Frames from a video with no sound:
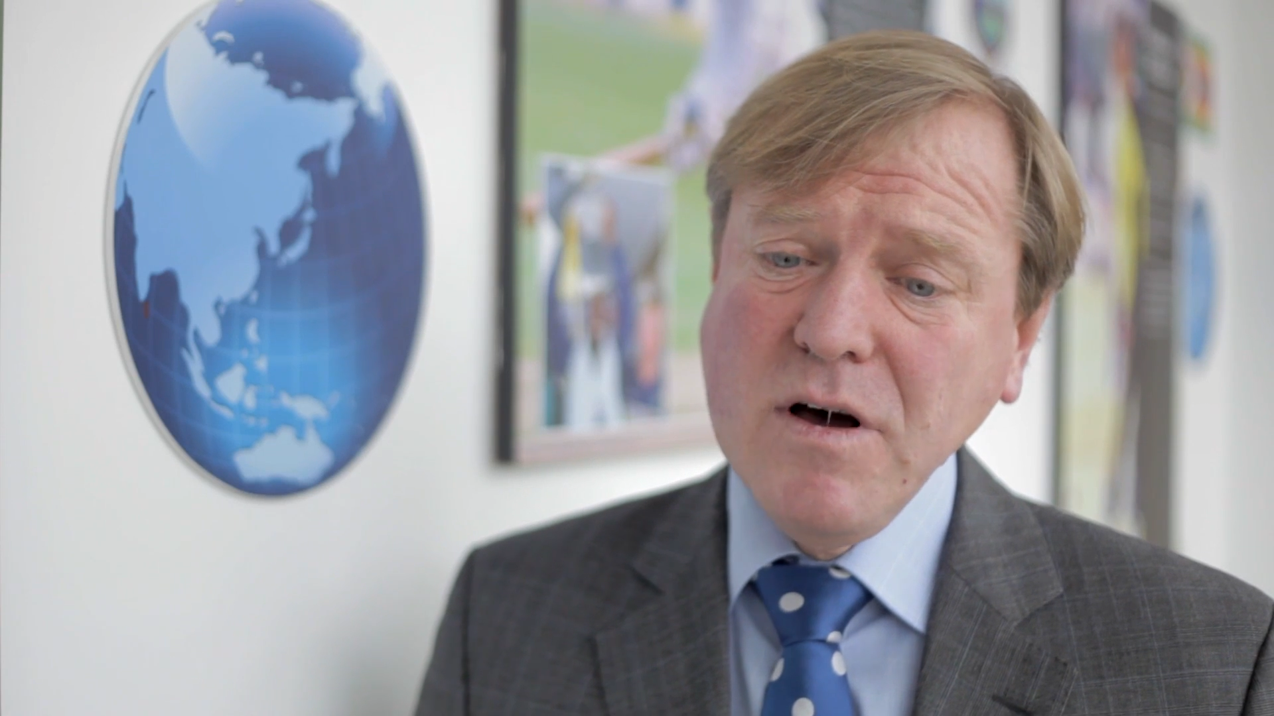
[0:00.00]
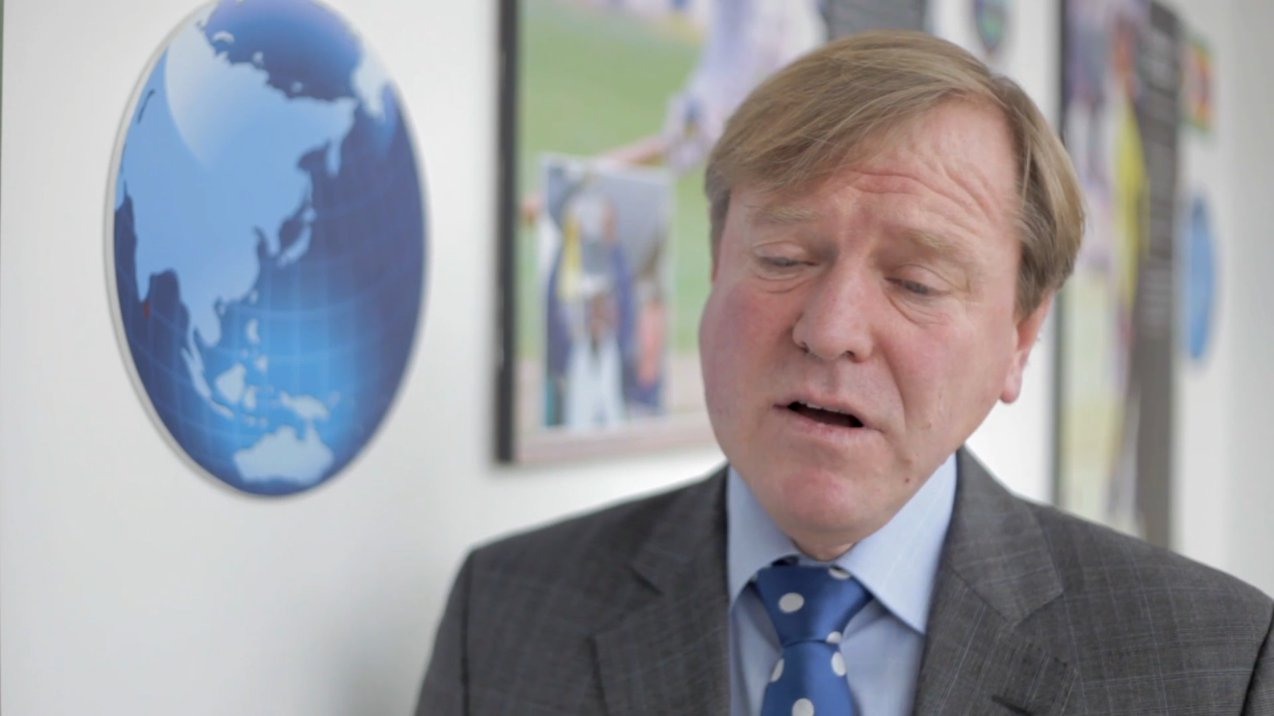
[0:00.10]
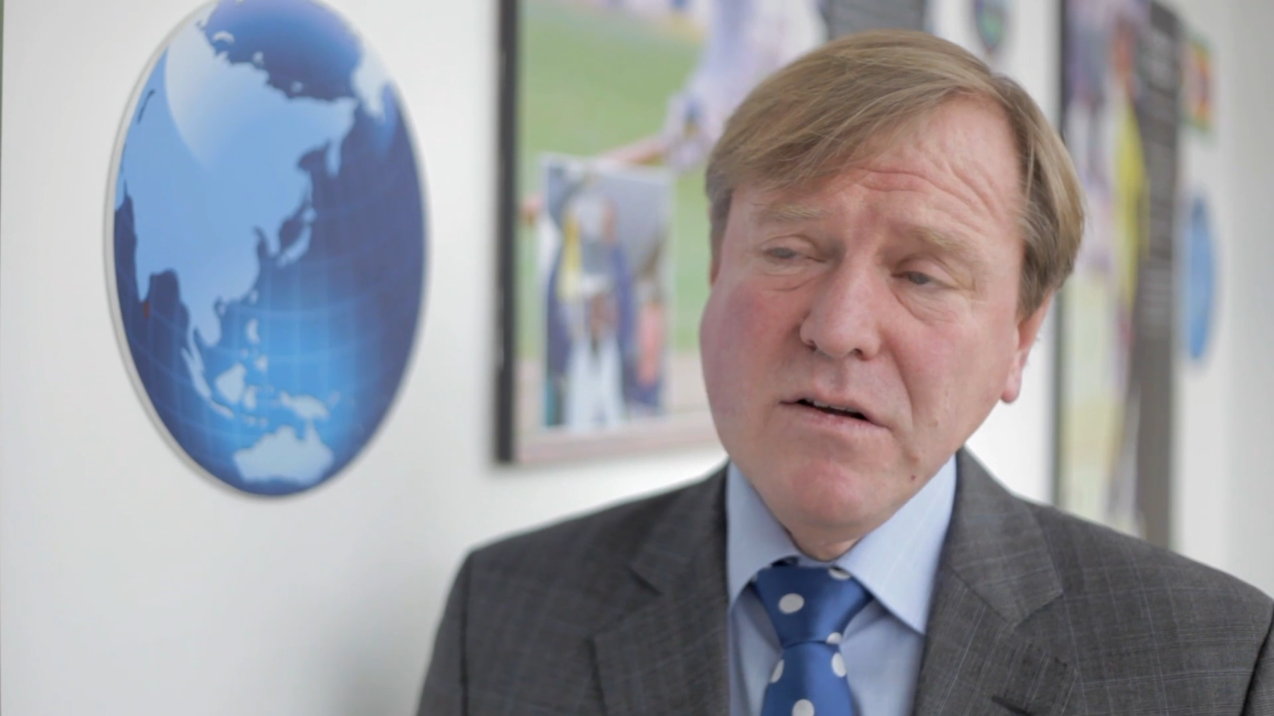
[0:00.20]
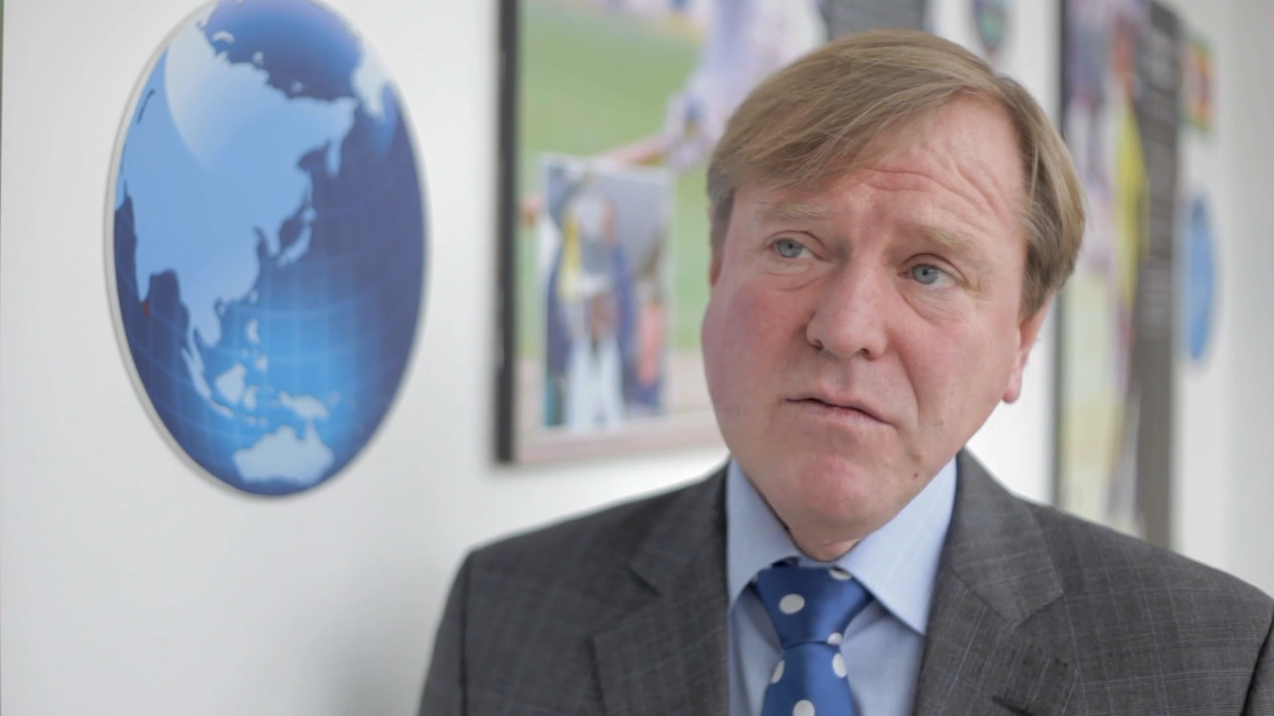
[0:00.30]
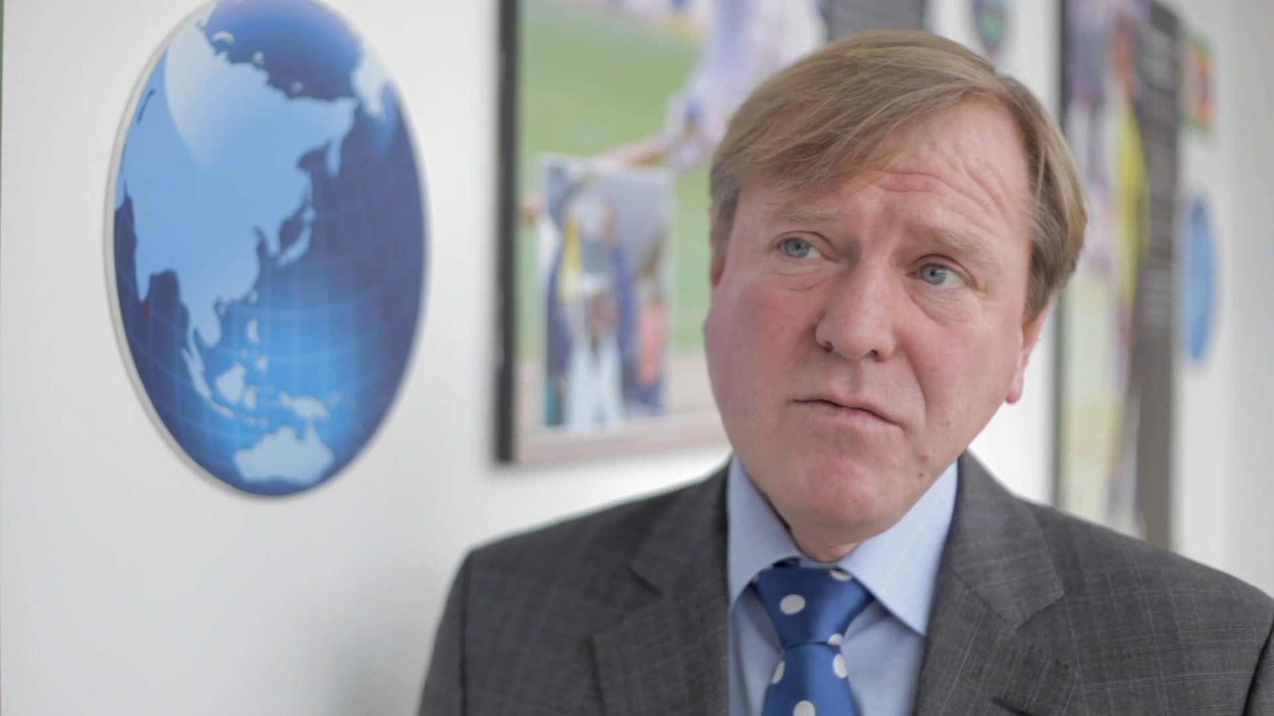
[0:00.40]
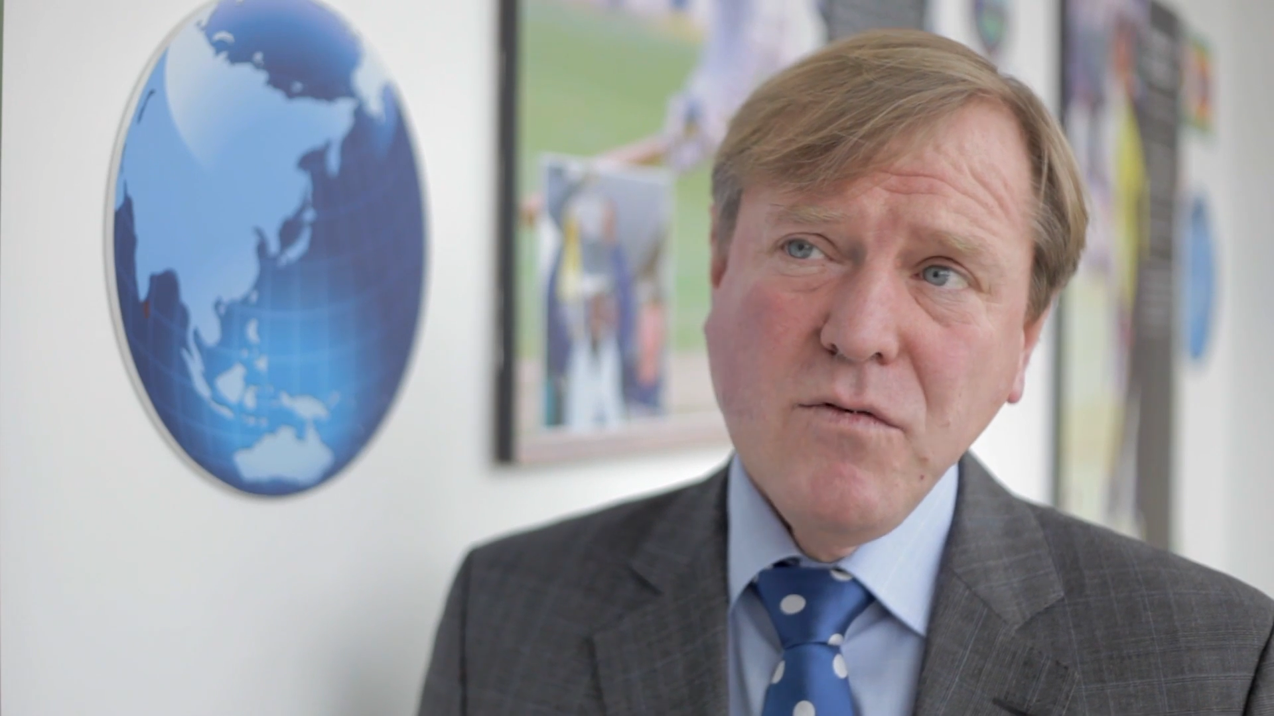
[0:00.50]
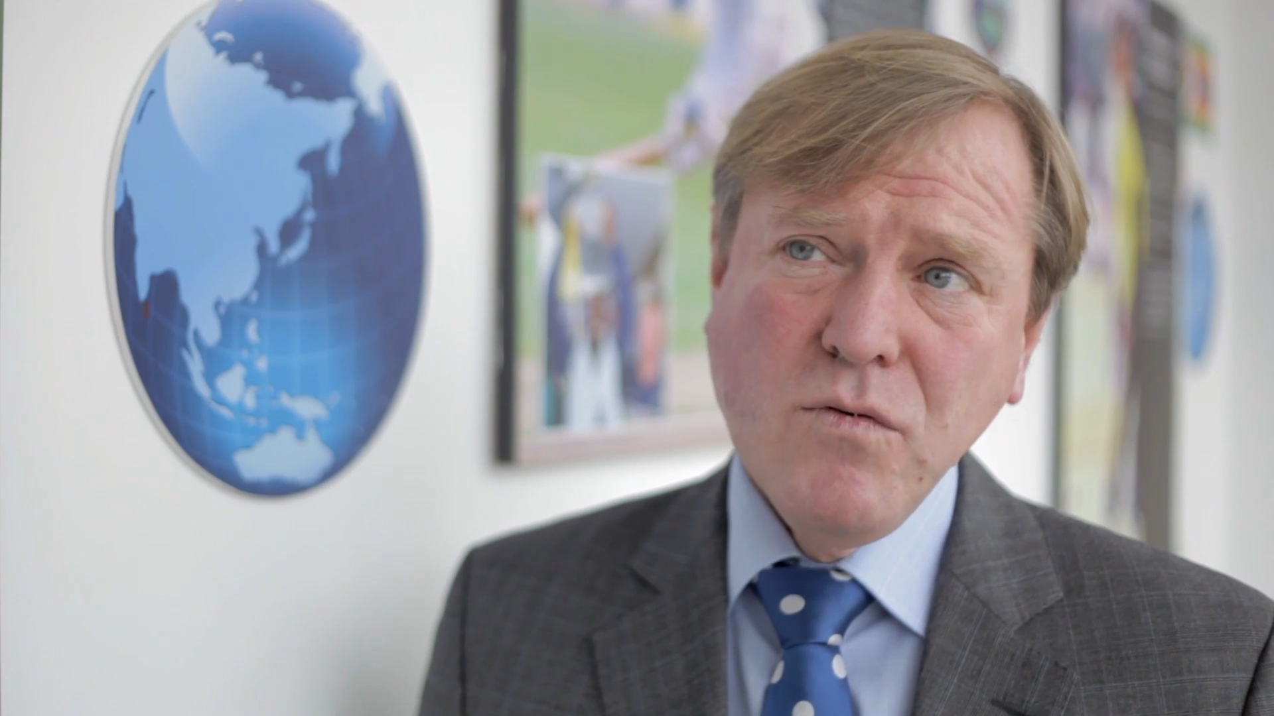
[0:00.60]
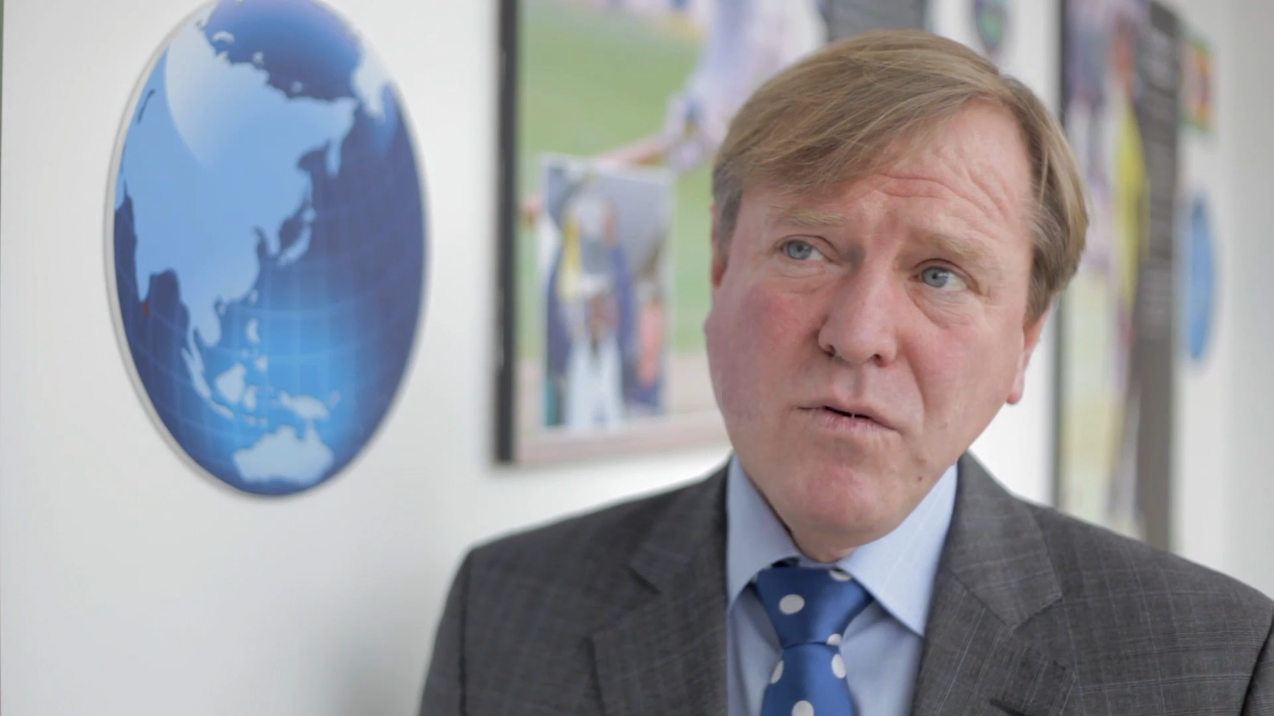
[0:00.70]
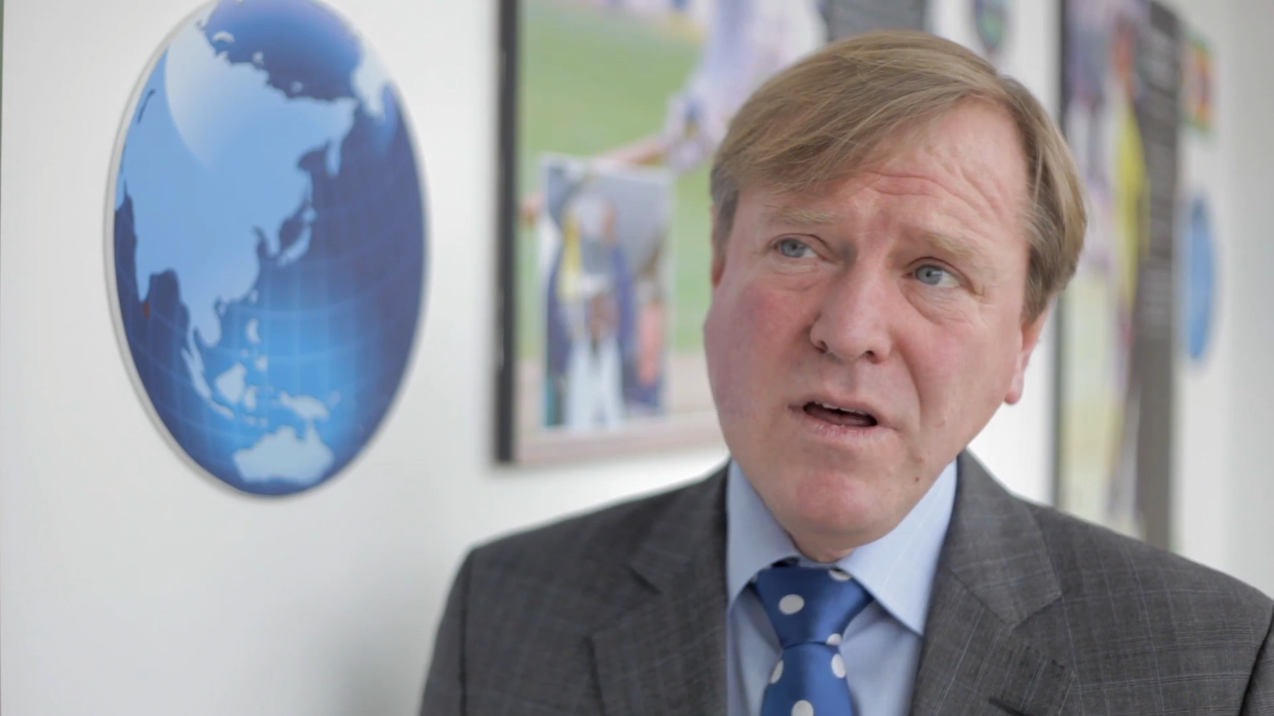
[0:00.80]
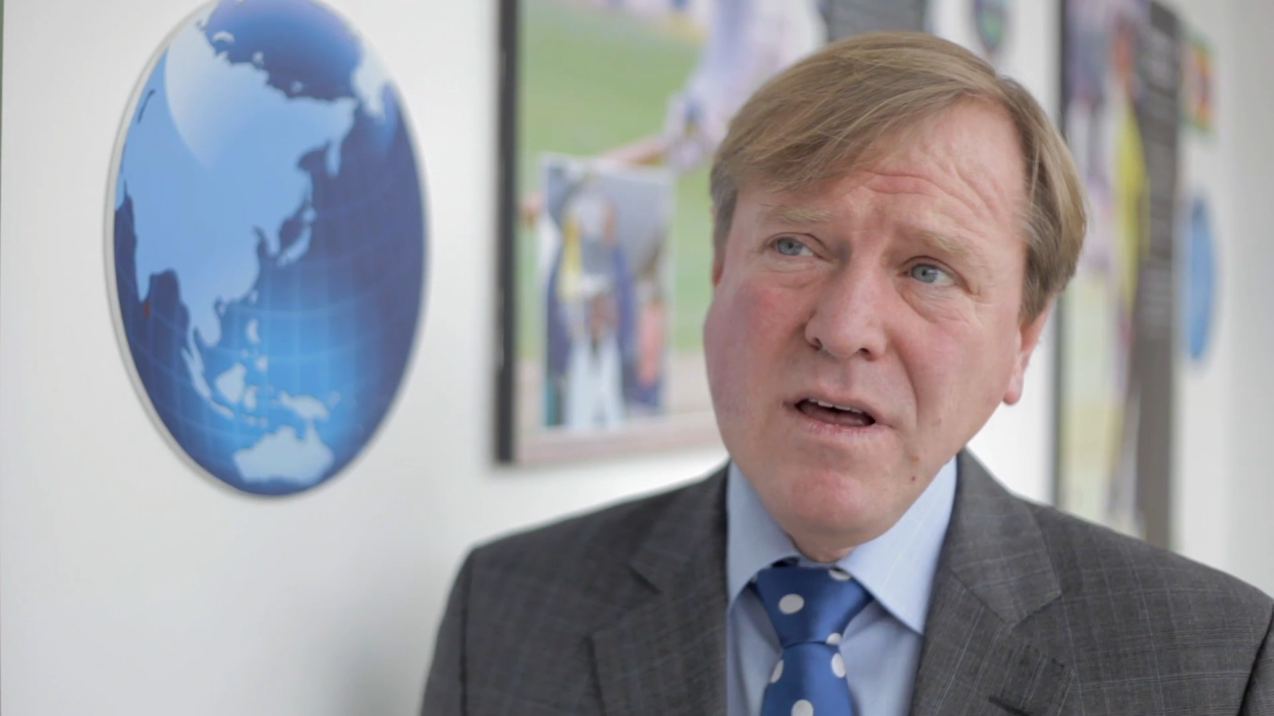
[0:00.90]
Michael
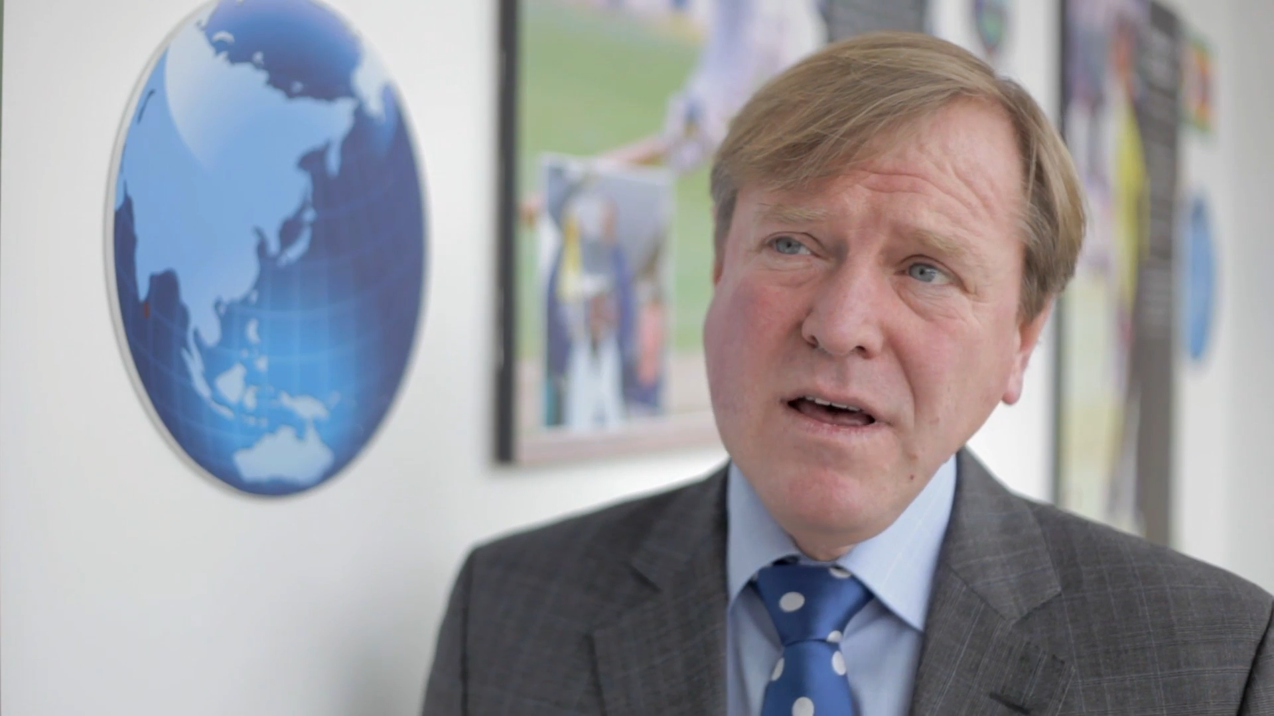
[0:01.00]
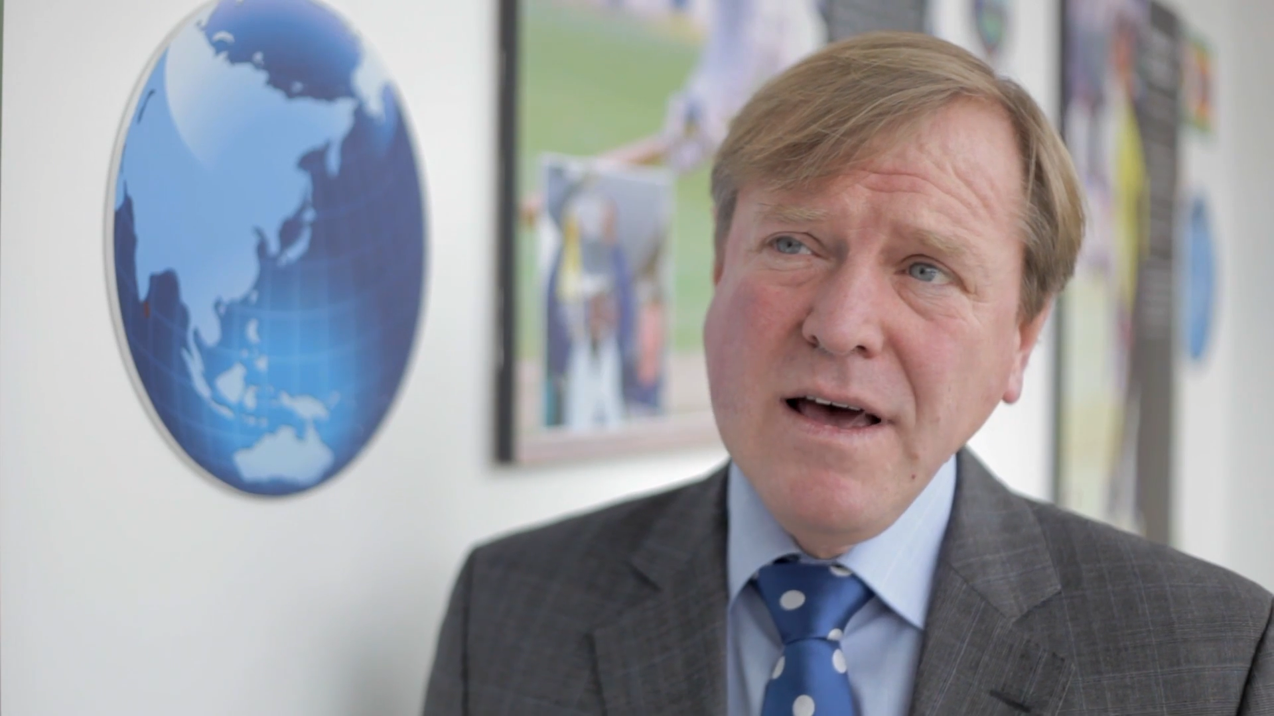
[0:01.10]
Vaughan